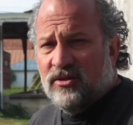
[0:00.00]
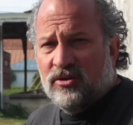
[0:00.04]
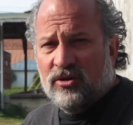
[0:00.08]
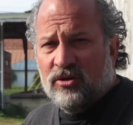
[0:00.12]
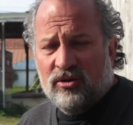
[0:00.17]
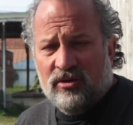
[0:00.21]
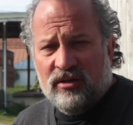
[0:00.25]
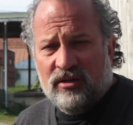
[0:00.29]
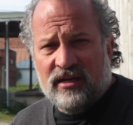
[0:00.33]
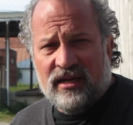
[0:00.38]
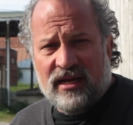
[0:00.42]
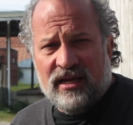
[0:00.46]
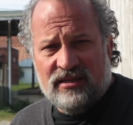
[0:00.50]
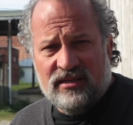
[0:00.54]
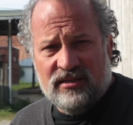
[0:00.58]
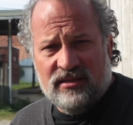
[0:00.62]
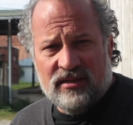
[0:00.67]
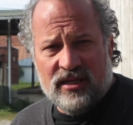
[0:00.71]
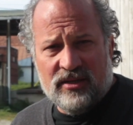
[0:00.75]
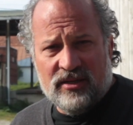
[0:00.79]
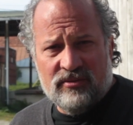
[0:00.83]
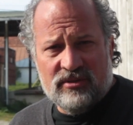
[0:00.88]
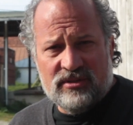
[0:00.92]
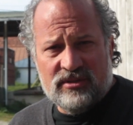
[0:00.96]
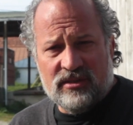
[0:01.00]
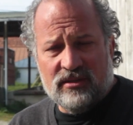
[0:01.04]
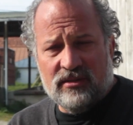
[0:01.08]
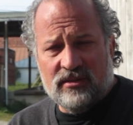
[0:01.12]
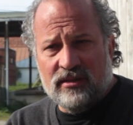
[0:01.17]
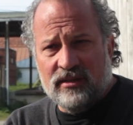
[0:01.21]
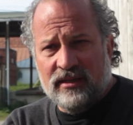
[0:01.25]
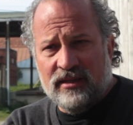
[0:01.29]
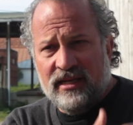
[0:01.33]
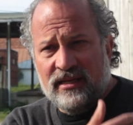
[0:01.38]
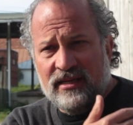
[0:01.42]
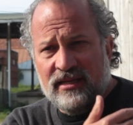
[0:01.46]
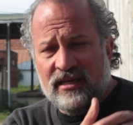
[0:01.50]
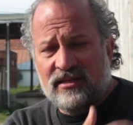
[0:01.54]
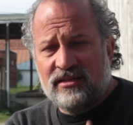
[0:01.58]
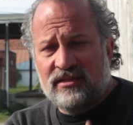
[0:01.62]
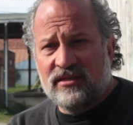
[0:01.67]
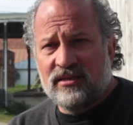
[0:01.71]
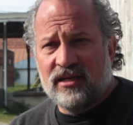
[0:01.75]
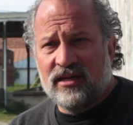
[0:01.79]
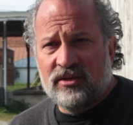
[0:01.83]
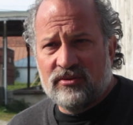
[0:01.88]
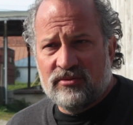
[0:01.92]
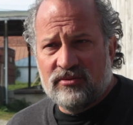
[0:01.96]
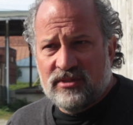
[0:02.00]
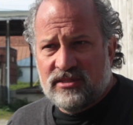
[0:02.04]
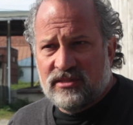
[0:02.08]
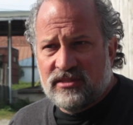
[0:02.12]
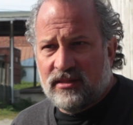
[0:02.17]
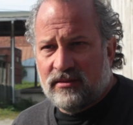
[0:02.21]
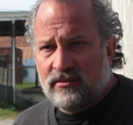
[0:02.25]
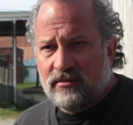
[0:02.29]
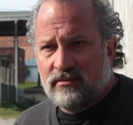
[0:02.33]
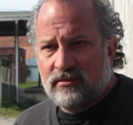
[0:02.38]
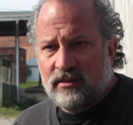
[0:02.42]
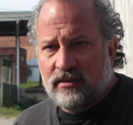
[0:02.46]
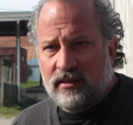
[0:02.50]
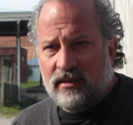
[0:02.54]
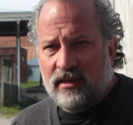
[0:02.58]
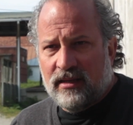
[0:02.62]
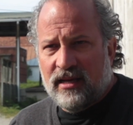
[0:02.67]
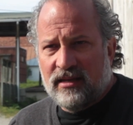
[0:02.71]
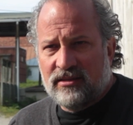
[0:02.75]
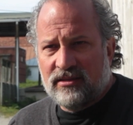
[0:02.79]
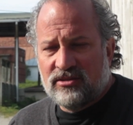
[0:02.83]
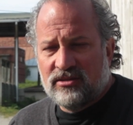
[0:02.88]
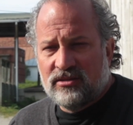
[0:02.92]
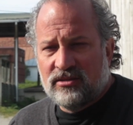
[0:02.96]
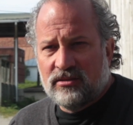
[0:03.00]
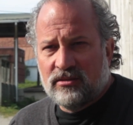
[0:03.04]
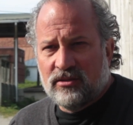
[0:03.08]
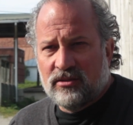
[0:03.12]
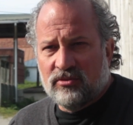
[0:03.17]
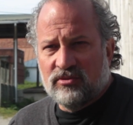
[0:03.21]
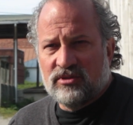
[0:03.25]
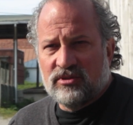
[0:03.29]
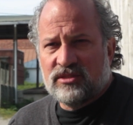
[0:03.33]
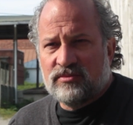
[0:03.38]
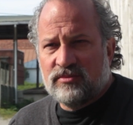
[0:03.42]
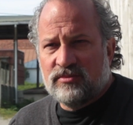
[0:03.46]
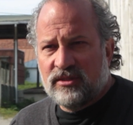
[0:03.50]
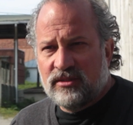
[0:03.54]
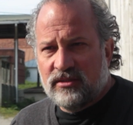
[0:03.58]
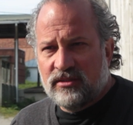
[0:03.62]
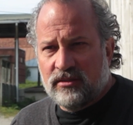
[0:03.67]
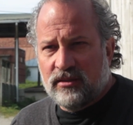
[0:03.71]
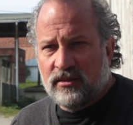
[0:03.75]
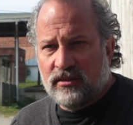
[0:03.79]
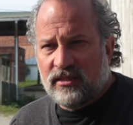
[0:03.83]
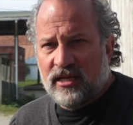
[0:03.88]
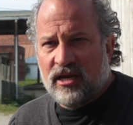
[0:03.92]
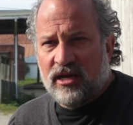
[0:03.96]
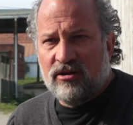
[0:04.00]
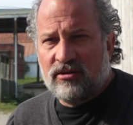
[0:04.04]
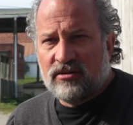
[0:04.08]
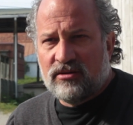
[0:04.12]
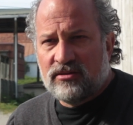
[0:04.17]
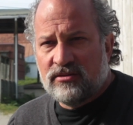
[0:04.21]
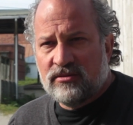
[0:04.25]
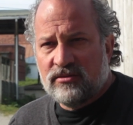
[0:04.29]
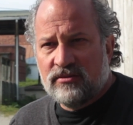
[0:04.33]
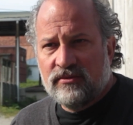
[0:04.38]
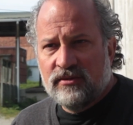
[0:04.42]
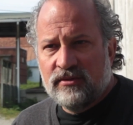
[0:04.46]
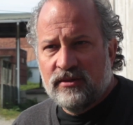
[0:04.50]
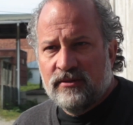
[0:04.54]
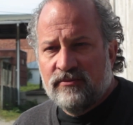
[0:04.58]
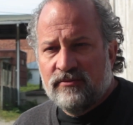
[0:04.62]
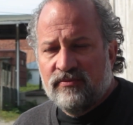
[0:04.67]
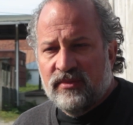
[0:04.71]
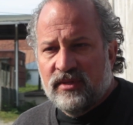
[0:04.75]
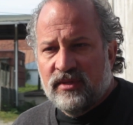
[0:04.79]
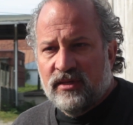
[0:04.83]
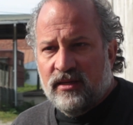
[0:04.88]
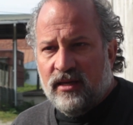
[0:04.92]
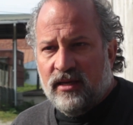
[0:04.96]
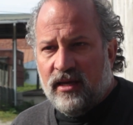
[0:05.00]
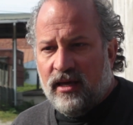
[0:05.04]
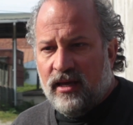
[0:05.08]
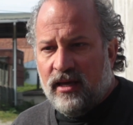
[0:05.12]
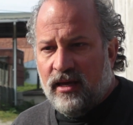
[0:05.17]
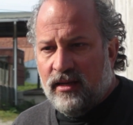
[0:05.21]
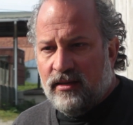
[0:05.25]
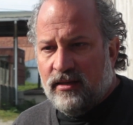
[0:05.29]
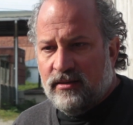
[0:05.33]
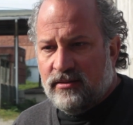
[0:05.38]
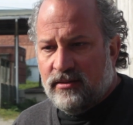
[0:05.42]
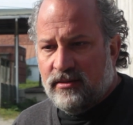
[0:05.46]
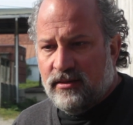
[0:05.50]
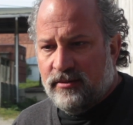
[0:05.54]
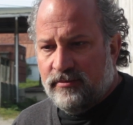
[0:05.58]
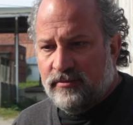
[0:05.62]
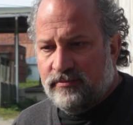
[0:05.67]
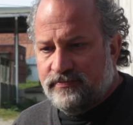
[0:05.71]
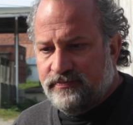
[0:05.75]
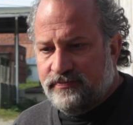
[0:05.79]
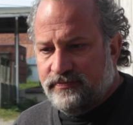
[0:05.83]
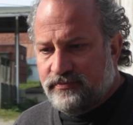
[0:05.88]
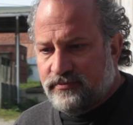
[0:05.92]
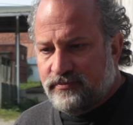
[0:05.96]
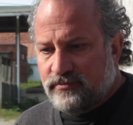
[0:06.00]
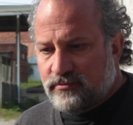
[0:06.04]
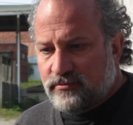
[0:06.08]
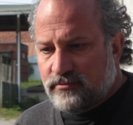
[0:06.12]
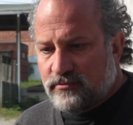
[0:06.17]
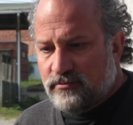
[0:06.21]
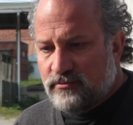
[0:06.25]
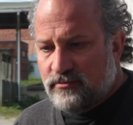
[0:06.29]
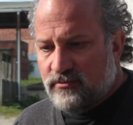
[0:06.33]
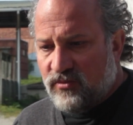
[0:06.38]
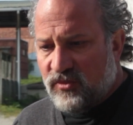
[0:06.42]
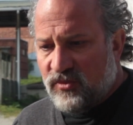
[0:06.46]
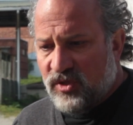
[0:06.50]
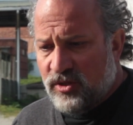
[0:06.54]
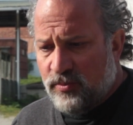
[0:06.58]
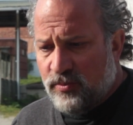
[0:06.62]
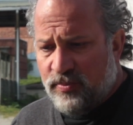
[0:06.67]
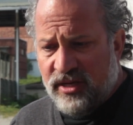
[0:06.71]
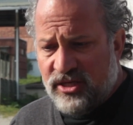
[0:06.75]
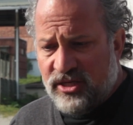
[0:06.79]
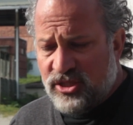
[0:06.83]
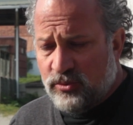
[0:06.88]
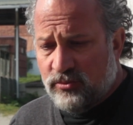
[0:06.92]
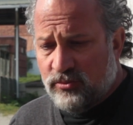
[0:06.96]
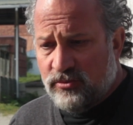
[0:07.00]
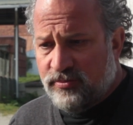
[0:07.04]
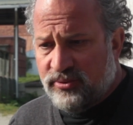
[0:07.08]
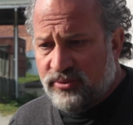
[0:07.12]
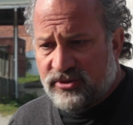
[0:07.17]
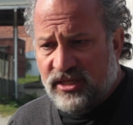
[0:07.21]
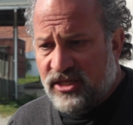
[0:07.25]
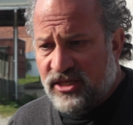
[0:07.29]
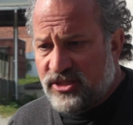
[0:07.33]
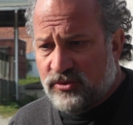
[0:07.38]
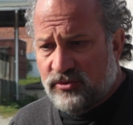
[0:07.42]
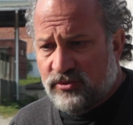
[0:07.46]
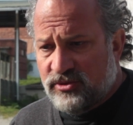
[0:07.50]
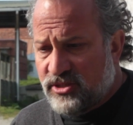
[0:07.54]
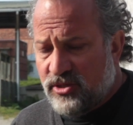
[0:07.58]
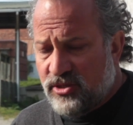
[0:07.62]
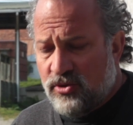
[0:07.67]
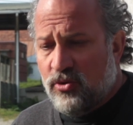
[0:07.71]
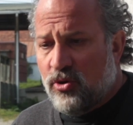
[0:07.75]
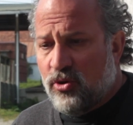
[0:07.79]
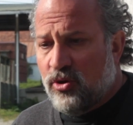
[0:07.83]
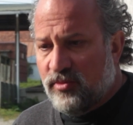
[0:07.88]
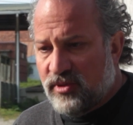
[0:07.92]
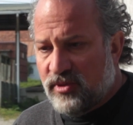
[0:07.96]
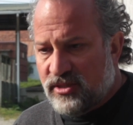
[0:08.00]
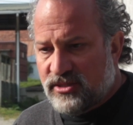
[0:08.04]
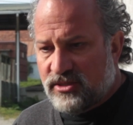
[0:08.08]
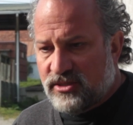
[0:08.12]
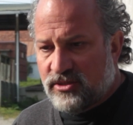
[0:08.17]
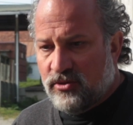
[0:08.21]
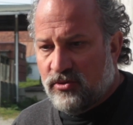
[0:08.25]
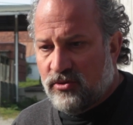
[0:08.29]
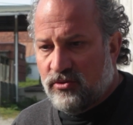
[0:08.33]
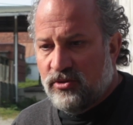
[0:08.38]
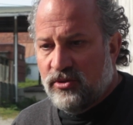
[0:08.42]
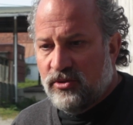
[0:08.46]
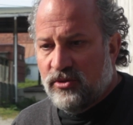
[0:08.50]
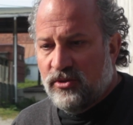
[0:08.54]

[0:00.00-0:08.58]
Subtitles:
early 1900s and late 1800s that had charisma and character. And the potential was enormous. So